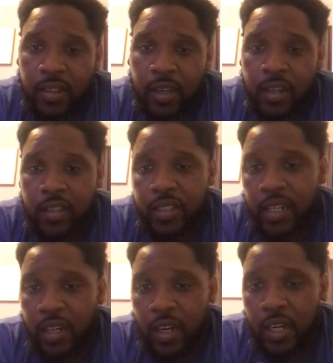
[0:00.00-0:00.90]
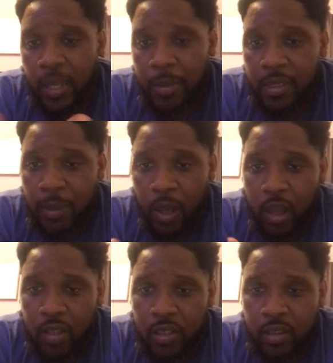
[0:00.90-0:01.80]
Understanding our limits may
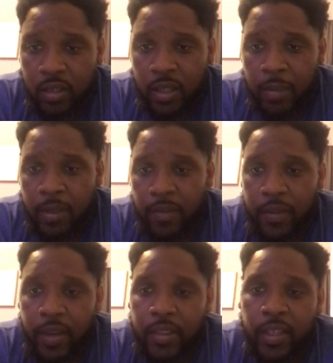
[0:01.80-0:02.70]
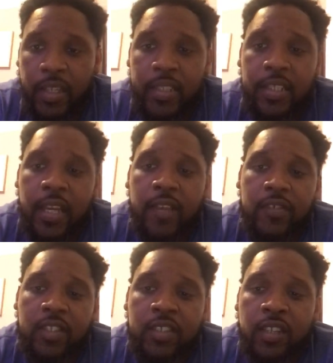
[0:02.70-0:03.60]
also be the very thing that saves
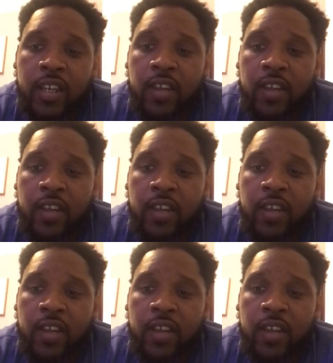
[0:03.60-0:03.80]
us